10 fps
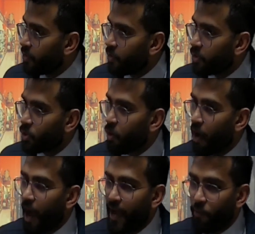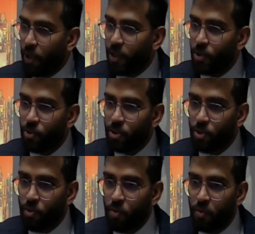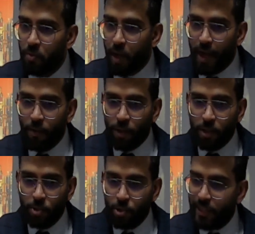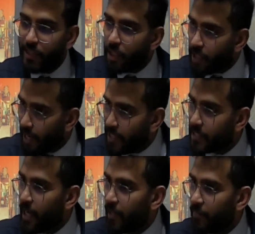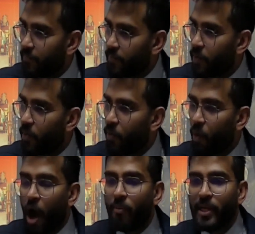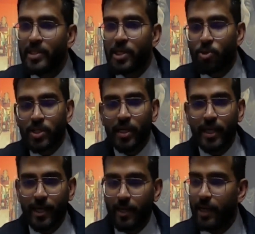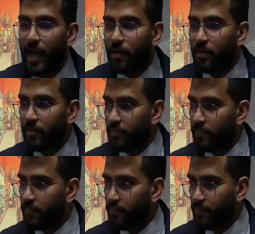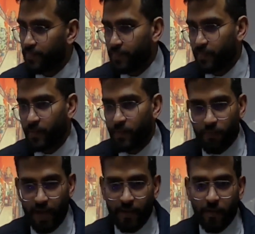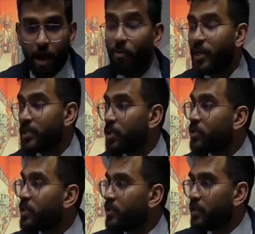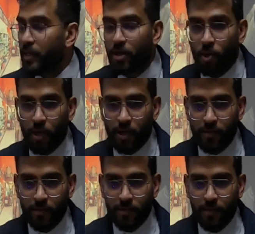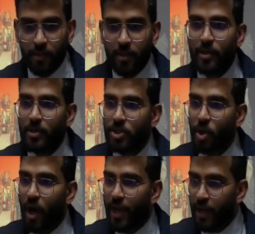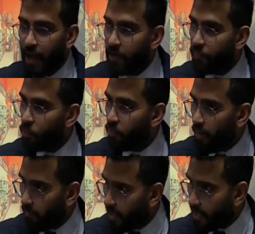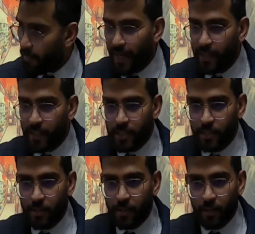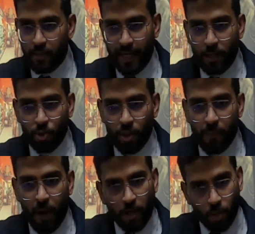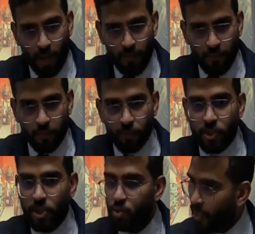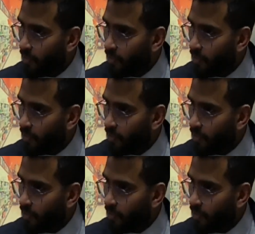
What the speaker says: So I want you to internalize that. How many zeros are there in a lakh? 5. How many zeros in a crore? So and if you multiply this, 10 to the power 12, which is 1